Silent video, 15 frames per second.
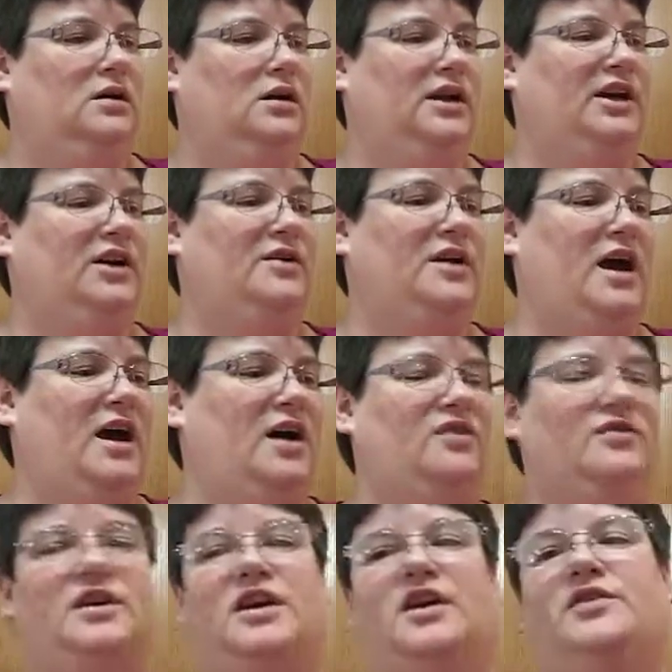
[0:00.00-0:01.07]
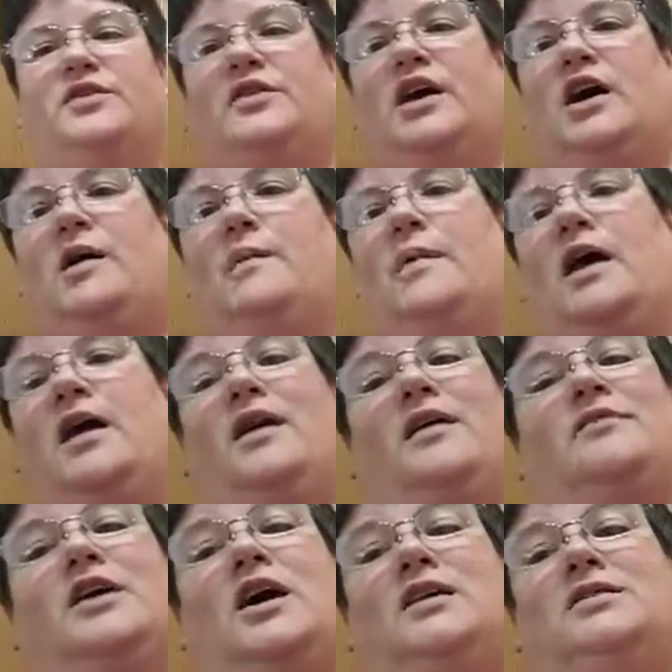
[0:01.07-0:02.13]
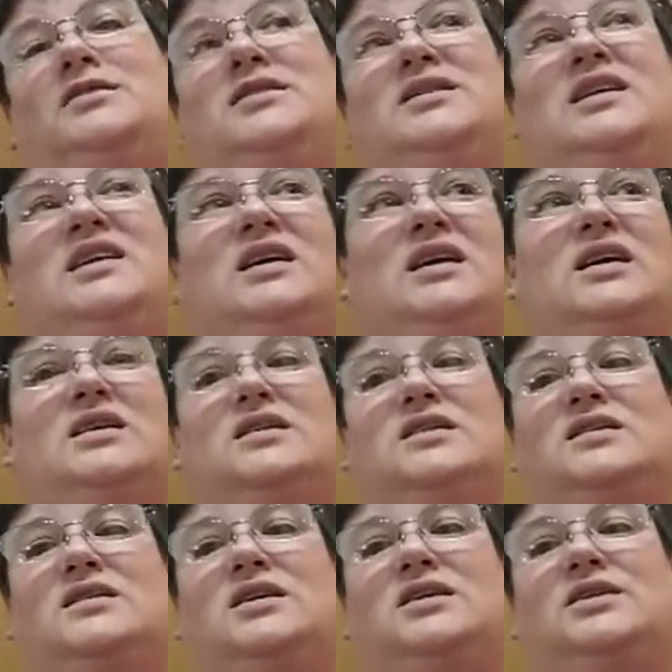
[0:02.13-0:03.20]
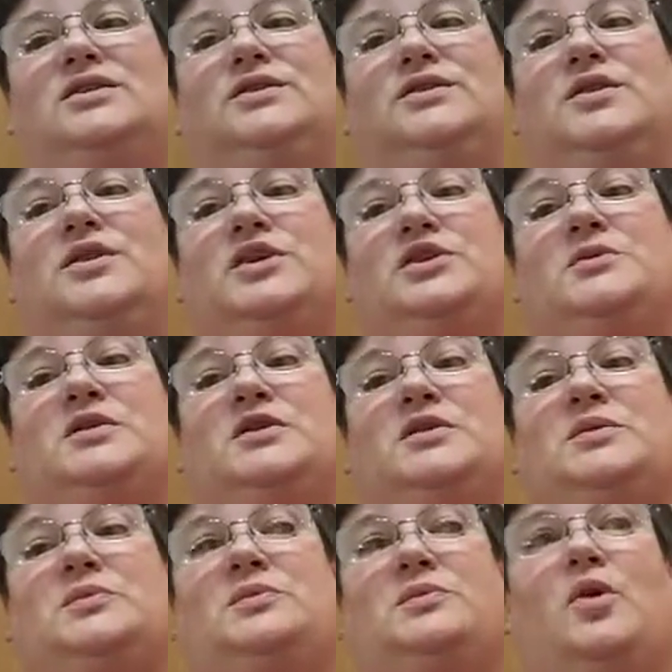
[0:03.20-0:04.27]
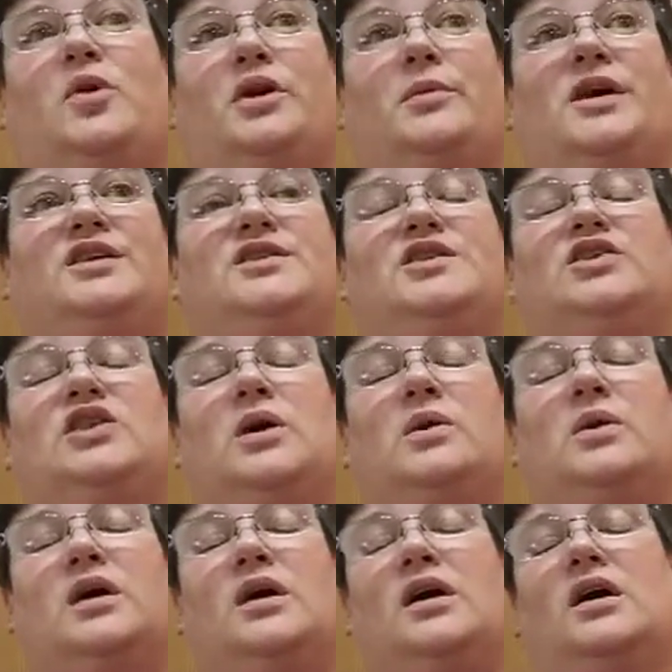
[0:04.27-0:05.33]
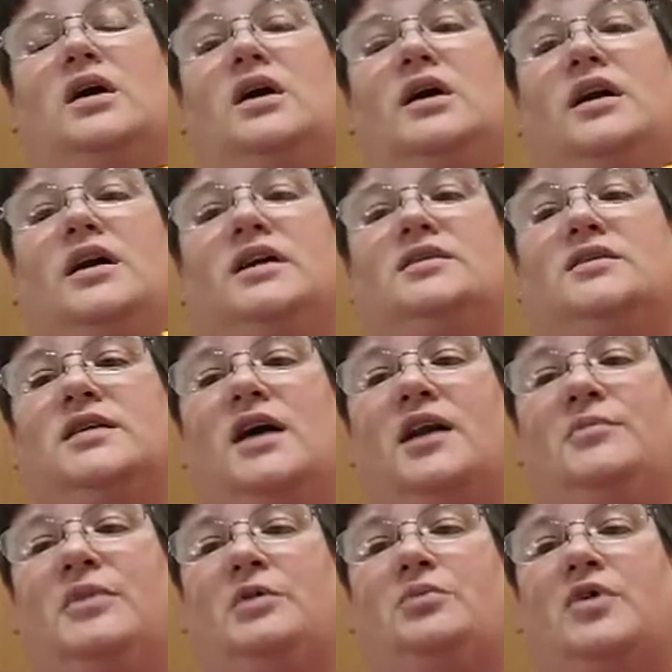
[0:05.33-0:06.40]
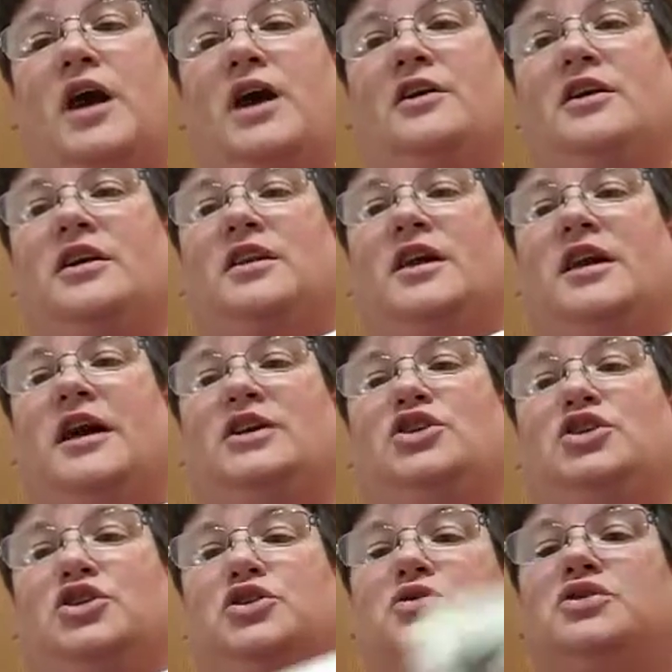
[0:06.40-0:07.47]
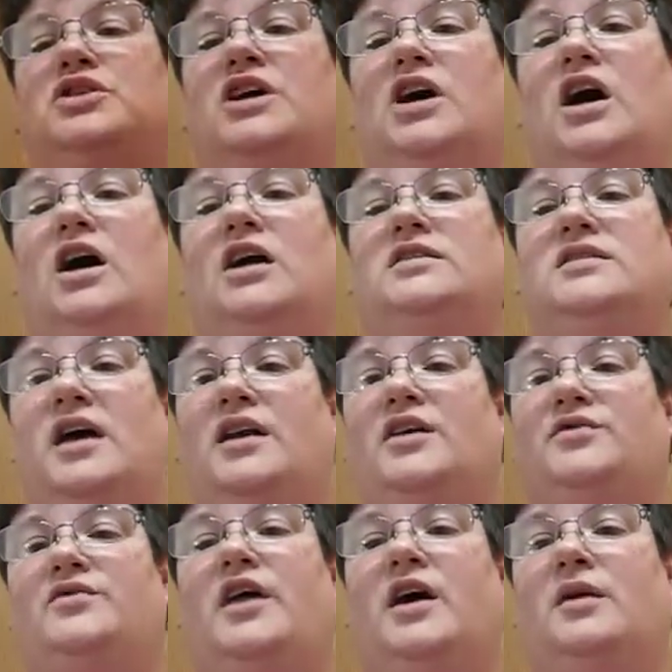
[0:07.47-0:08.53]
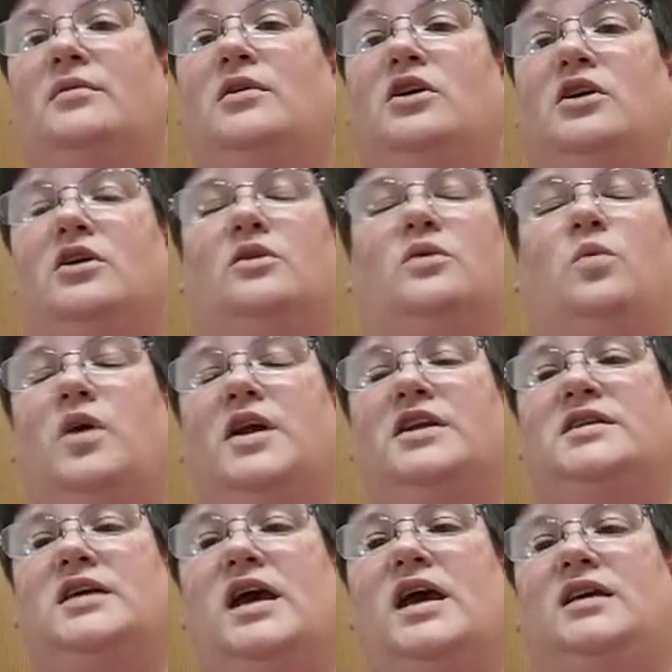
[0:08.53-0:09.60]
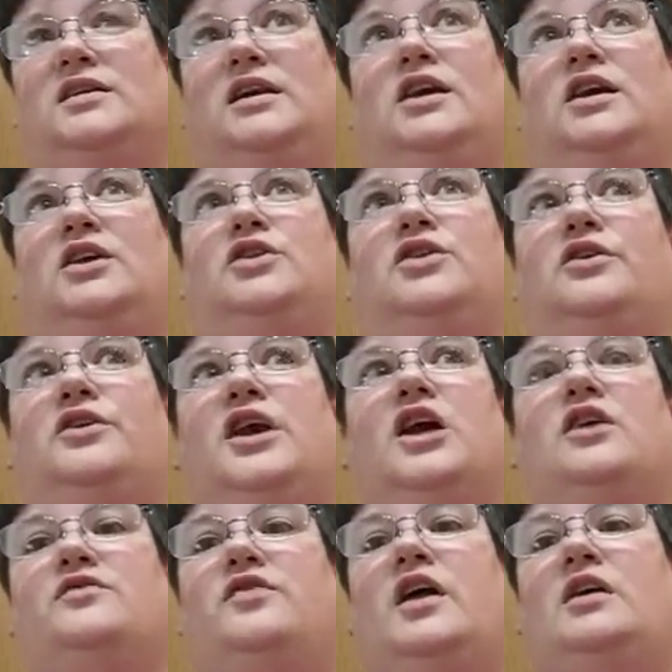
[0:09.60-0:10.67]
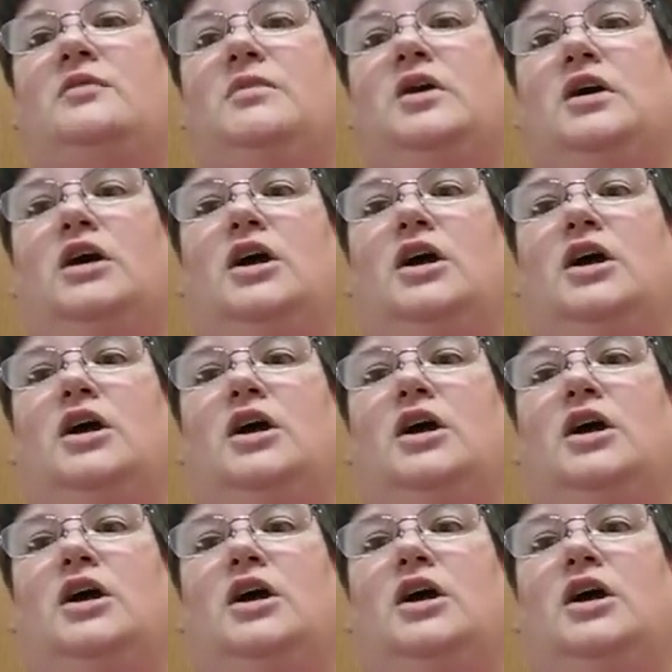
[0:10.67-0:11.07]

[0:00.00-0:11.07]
I don't have enough of them, and I've got tons of Christmas ornaments. So it's not a big priority that I do uh, 10 of them or one a day, getting 30 of them.